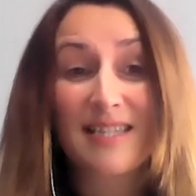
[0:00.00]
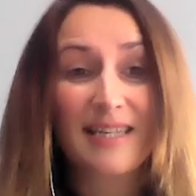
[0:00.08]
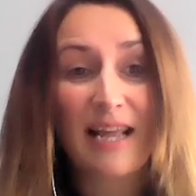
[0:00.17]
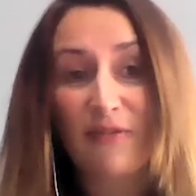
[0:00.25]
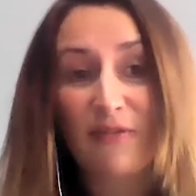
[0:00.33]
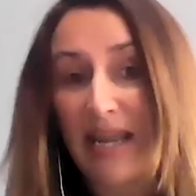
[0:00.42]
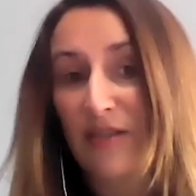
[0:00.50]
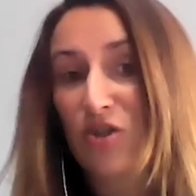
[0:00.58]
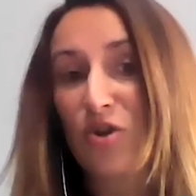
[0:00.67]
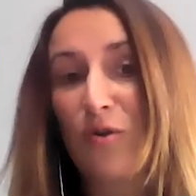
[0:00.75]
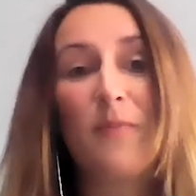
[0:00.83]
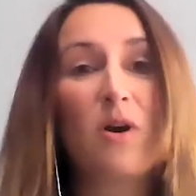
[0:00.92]
to navigate the
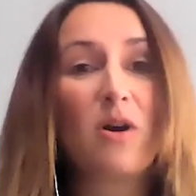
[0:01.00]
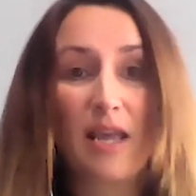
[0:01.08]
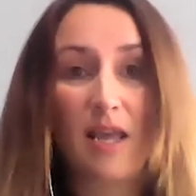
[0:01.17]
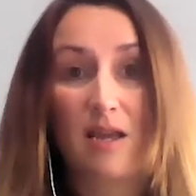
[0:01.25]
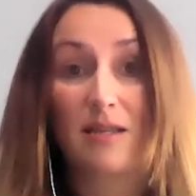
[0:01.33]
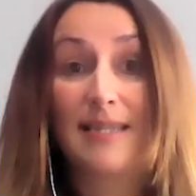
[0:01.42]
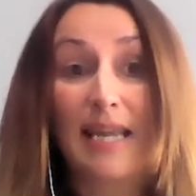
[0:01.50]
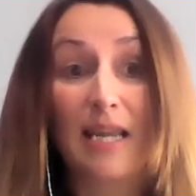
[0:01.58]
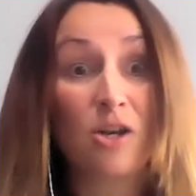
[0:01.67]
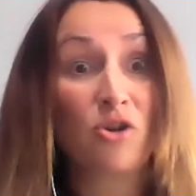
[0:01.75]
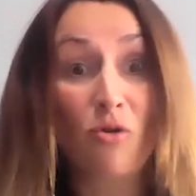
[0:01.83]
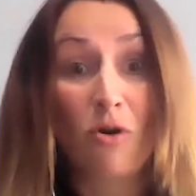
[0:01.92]
job market and take
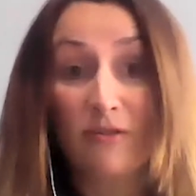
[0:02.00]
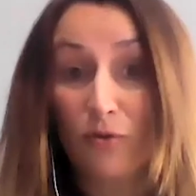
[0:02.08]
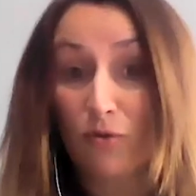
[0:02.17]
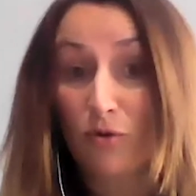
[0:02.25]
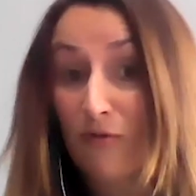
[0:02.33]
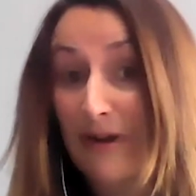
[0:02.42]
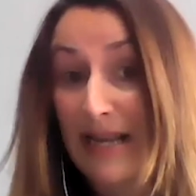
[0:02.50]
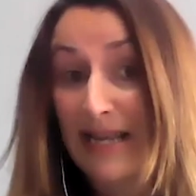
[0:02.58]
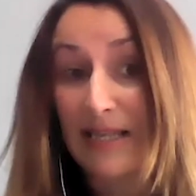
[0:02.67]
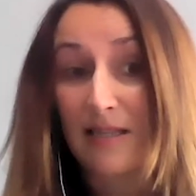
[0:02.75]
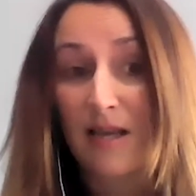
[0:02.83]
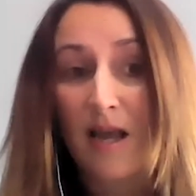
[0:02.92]
control of your
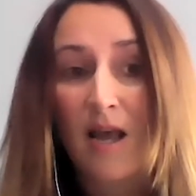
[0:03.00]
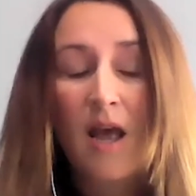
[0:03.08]
careers.